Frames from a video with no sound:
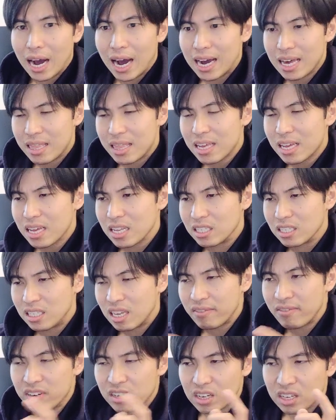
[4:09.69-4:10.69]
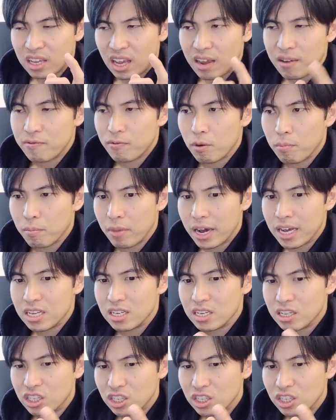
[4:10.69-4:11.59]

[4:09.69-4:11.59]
I think it definitely came from my